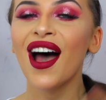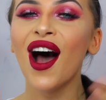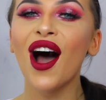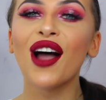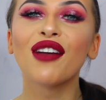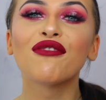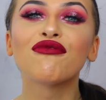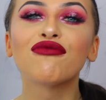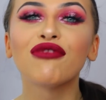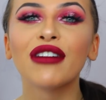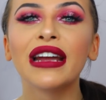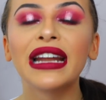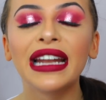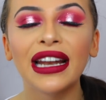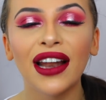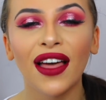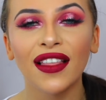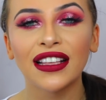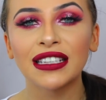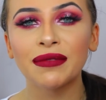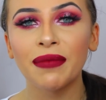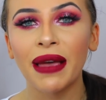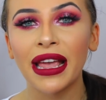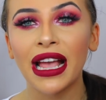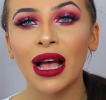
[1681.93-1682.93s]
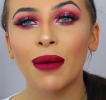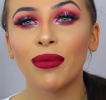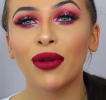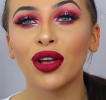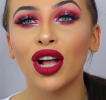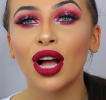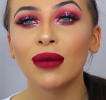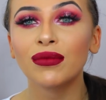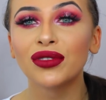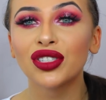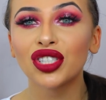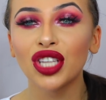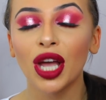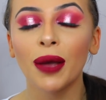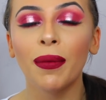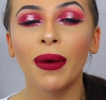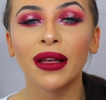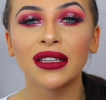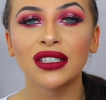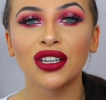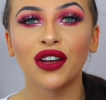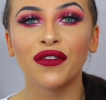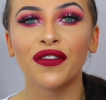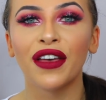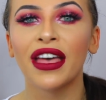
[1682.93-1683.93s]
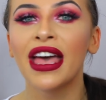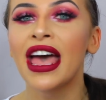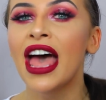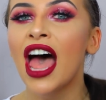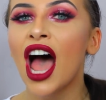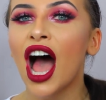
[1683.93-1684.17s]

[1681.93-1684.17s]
I really like this makeup look. I'm so buzzing off it.